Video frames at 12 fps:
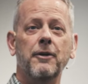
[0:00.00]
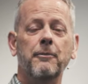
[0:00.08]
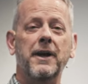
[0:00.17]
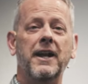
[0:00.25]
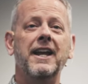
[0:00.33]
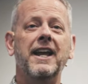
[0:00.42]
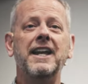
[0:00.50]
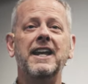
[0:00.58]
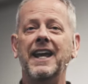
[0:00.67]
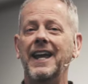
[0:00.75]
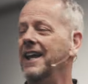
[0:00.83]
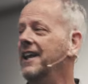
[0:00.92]
But he,
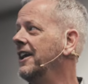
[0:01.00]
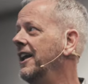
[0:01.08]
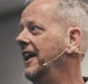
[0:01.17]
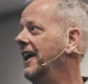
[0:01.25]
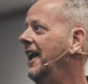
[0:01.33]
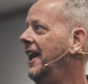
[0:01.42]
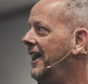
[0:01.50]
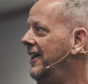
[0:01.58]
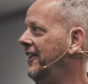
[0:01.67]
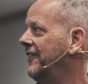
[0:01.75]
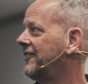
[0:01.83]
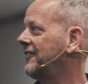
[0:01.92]
in,
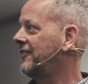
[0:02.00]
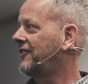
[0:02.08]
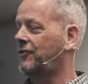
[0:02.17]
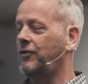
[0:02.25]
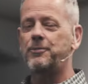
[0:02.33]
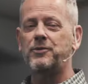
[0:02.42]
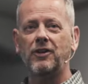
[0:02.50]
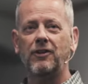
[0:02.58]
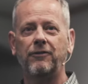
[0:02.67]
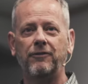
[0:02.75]
this scripture,